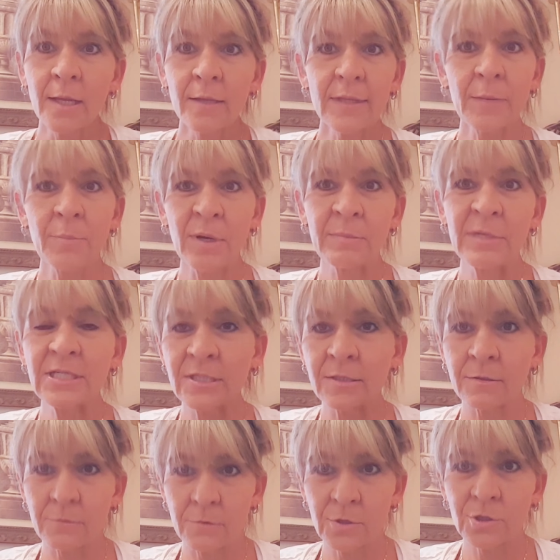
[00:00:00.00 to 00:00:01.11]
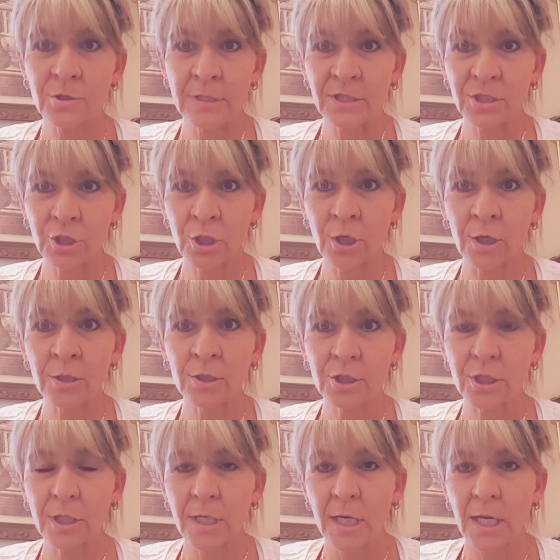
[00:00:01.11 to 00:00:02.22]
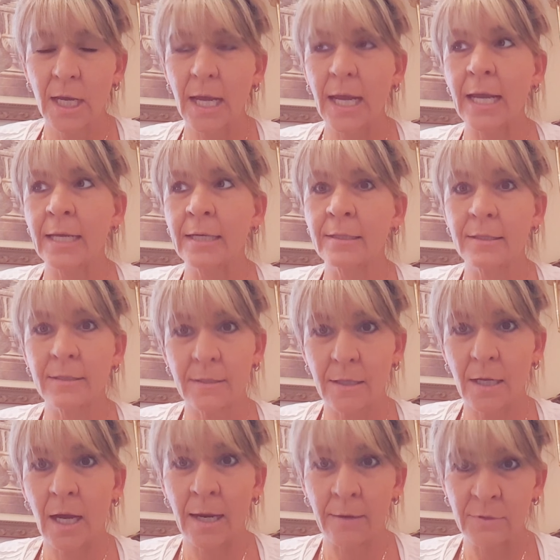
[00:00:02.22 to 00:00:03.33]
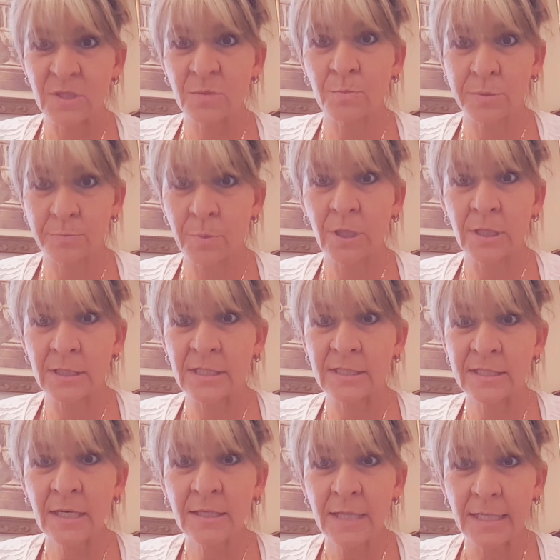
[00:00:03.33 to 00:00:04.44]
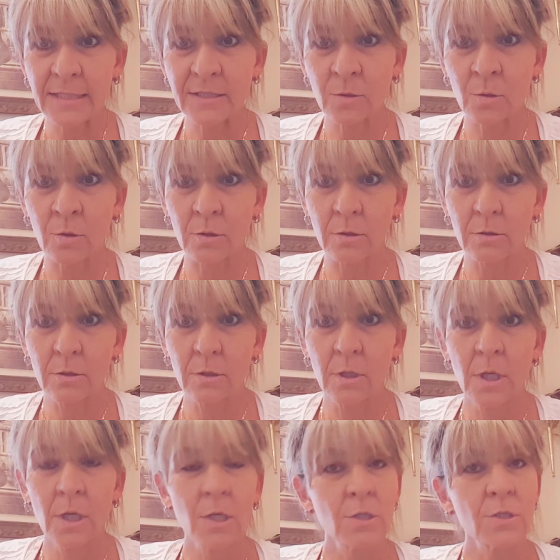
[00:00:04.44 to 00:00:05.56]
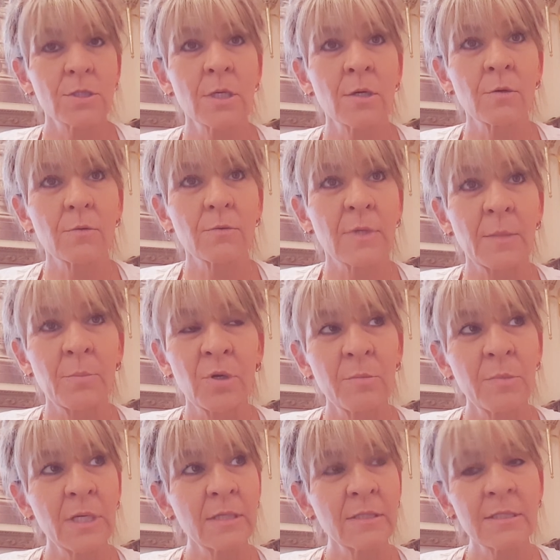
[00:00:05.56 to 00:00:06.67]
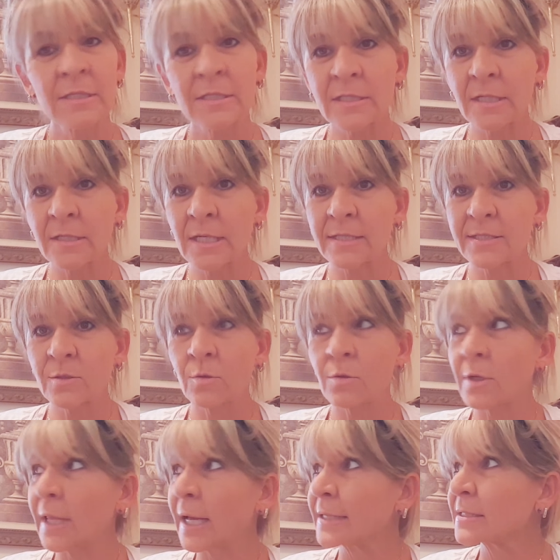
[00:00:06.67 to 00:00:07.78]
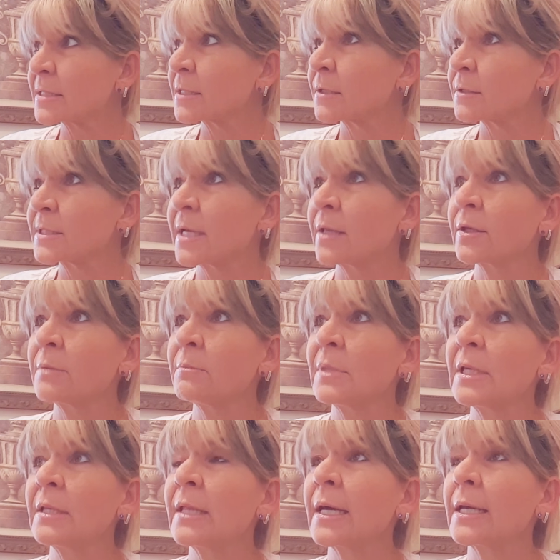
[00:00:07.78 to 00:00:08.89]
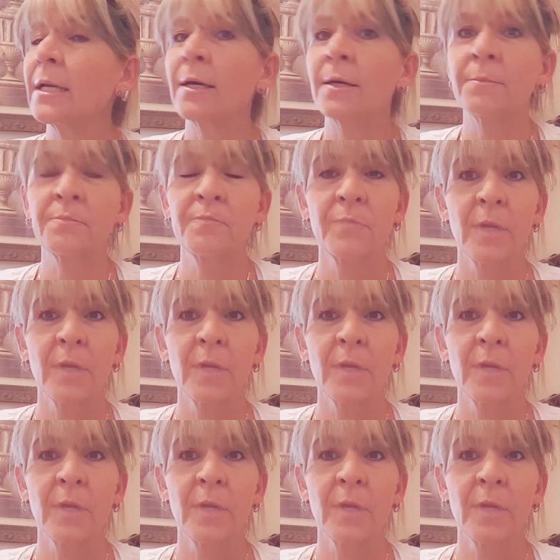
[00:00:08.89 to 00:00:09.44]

they bring me to this church. And I was put into Sunday school. So they put me into this Sunday school class. And they're telling me that, um,